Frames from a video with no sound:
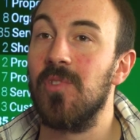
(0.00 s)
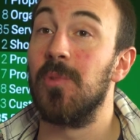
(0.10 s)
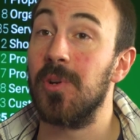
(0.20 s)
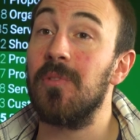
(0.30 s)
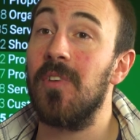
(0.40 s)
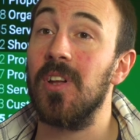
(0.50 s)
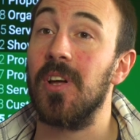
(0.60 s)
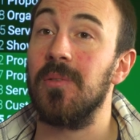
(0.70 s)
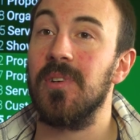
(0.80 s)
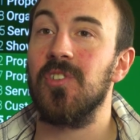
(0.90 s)
money will follow,
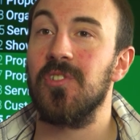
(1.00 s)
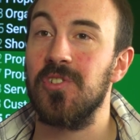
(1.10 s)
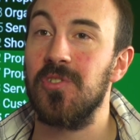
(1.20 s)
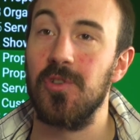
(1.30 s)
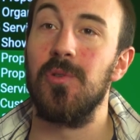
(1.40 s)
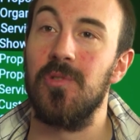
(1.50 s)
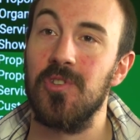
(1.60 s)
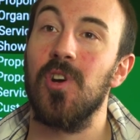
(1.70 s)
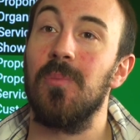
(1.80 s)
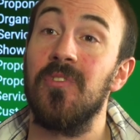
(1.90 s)
as long as you do the
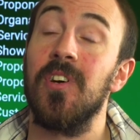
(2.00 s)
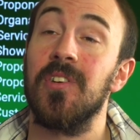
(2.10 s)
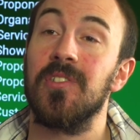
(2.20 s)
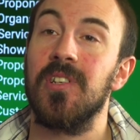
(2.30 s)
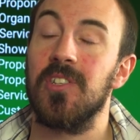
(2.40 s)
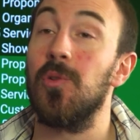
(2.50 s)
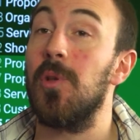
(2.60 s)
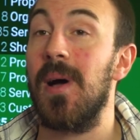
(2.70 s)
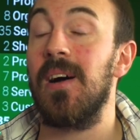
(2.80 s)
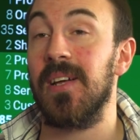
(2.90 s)
job first, and it's all
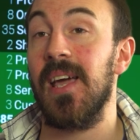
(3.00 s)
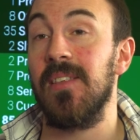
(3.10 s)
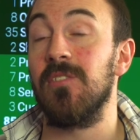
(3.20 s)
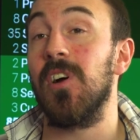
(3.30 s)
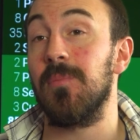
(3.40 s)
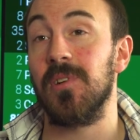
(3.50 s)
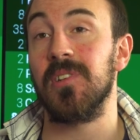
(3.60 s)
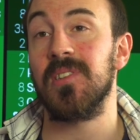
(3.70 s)
about getting the right products